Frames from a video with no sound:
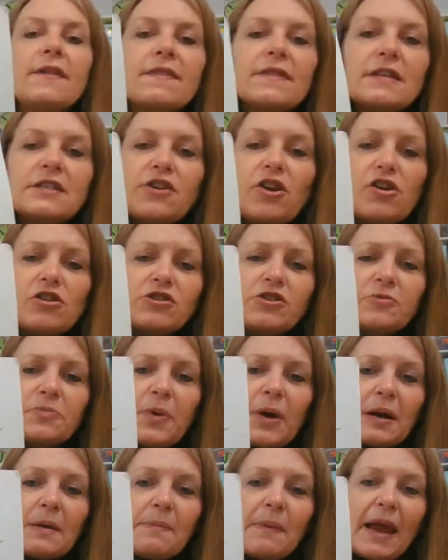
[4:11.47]
The
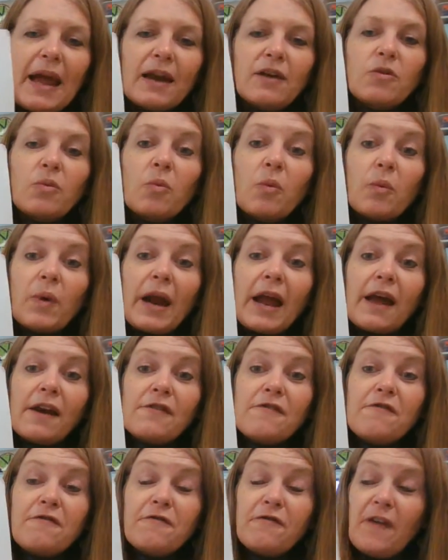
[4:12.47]
gingerbread man
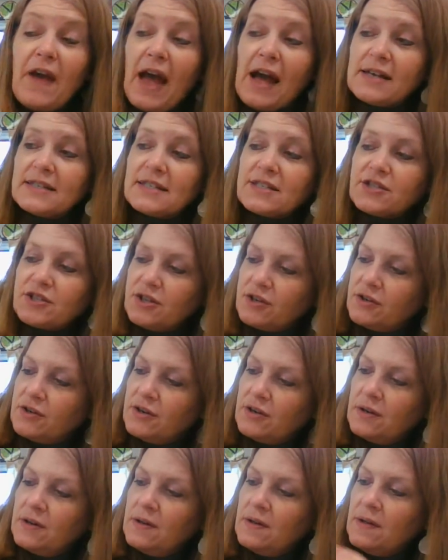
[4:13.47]
ran faster.
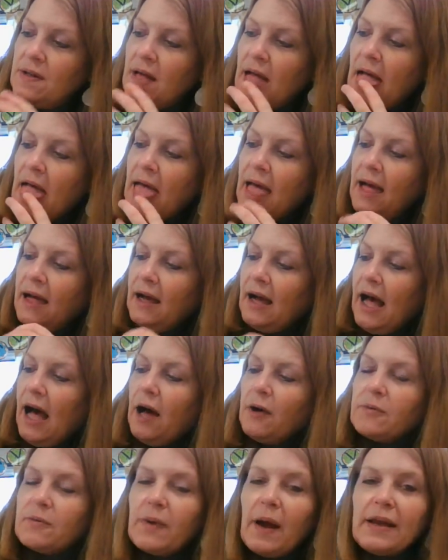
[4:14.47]

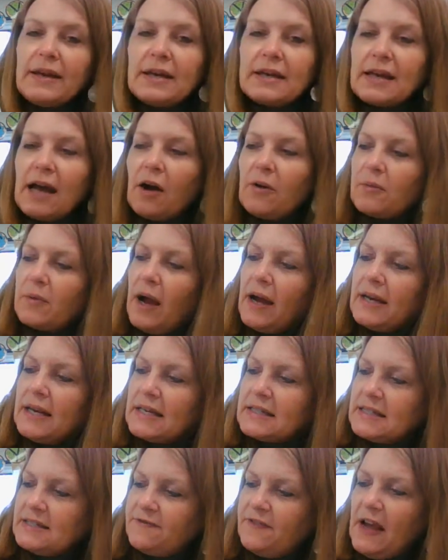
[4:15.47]
I'll run
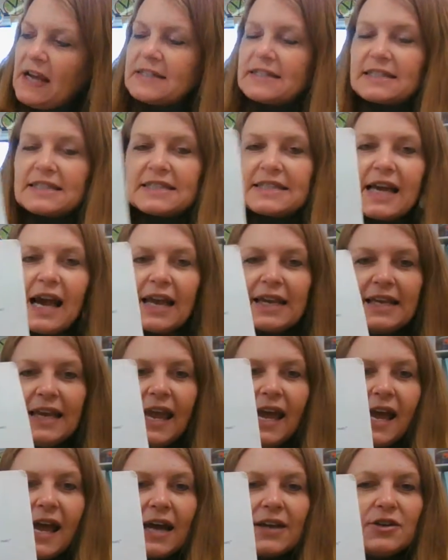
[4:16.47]
as fast as I
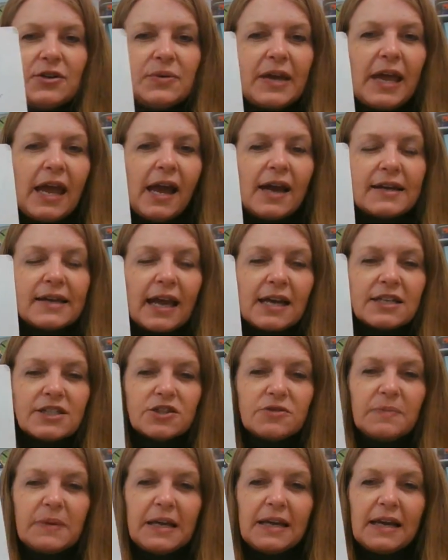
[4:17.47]
can. You can't
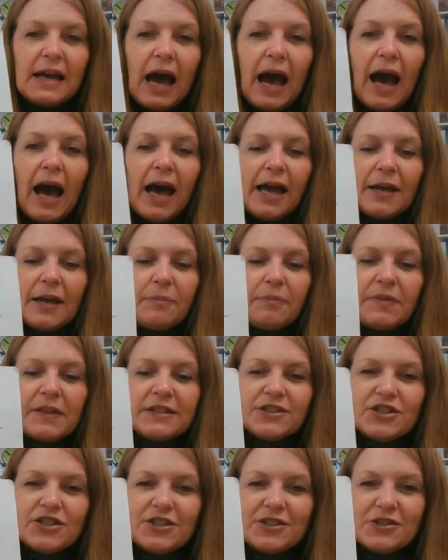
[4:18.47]
catch me. I'm the
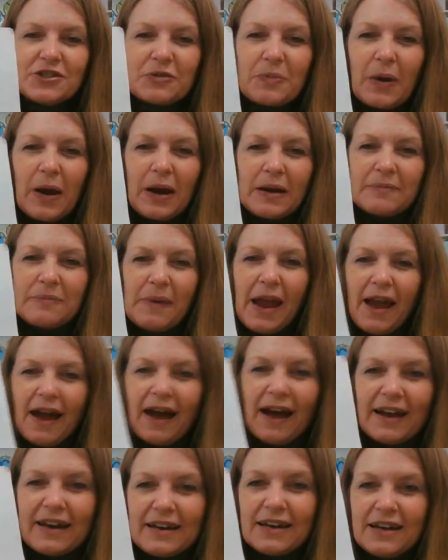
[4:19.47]
gingerbread
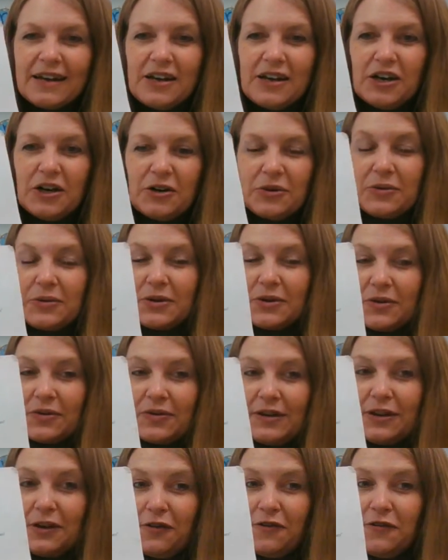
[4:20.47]
man. Oh, do you
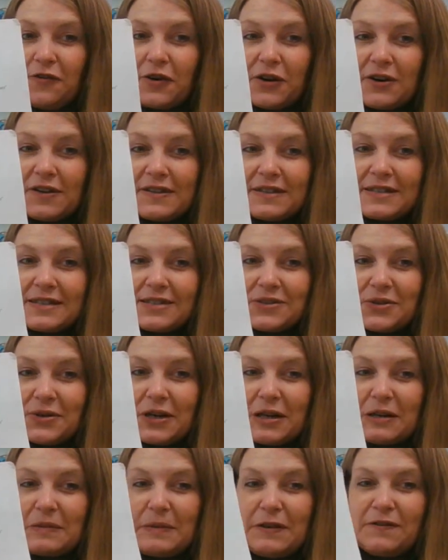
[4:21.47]
think you've heard this
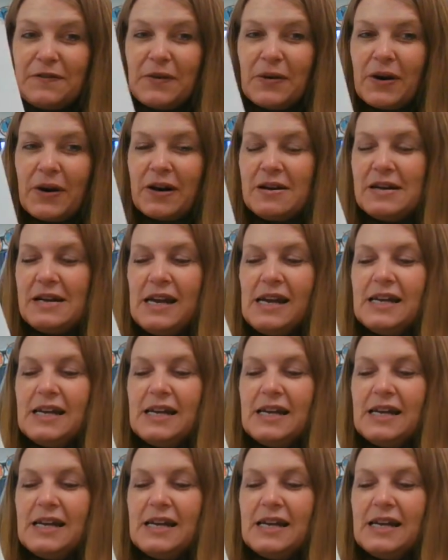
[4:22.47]
story before?